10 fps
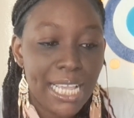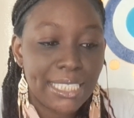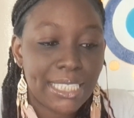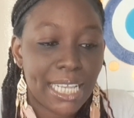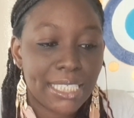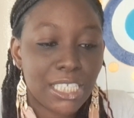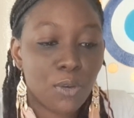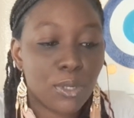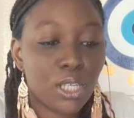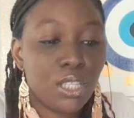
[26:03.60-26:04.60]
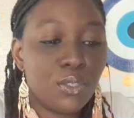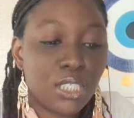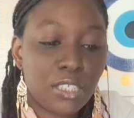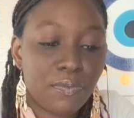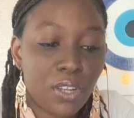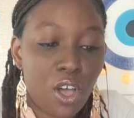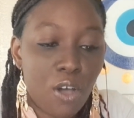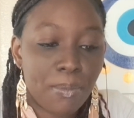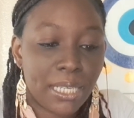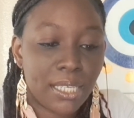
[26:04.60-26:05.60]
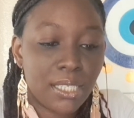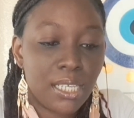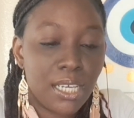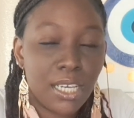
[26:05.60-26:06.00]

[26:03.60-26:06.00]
It says a reclusive lawman